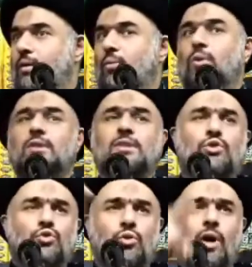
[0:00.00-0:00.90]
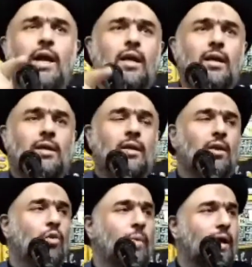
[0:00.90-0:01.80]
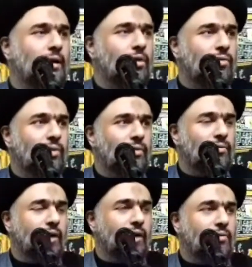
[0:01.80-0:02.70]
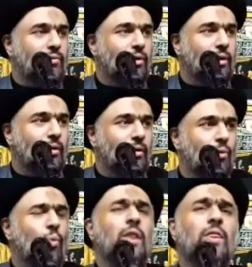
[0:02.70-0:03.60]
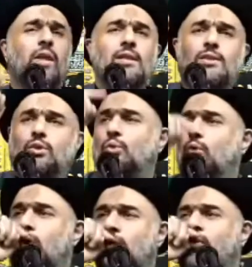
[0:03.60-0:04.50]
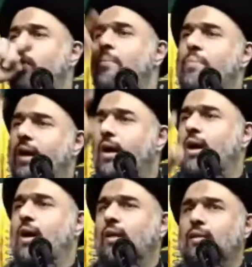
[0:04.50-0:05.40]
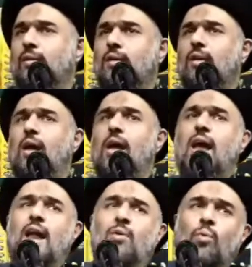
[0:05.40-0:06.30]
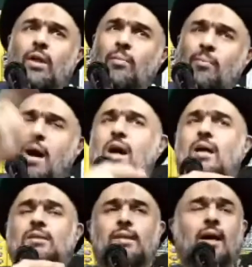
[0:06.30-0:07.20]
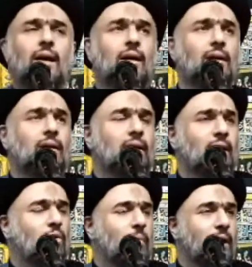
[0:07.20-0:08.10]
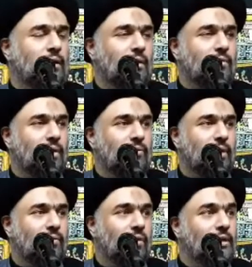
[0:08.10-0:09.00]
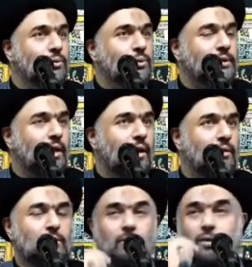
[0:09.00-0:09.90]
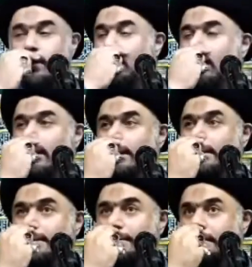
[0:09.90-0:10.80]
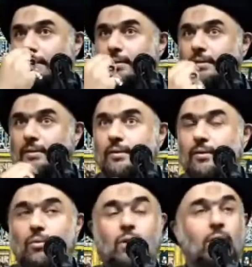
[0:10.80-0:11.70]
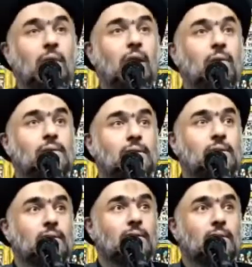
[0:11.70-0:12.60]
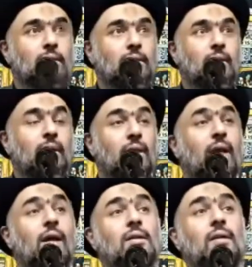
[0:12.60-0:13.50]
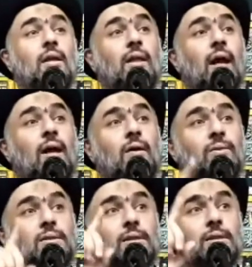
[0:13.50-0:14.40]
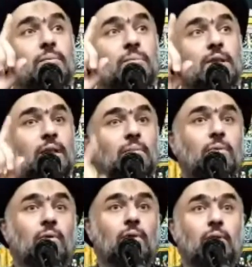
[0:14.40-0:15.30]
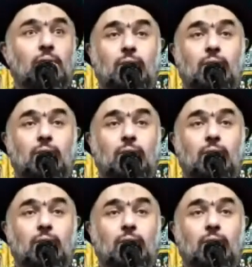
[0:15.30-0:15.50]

will strike the commander of the faithful with his sword from behind and will martyr the commander of the faithful. And you started to cry. What about 30,000 people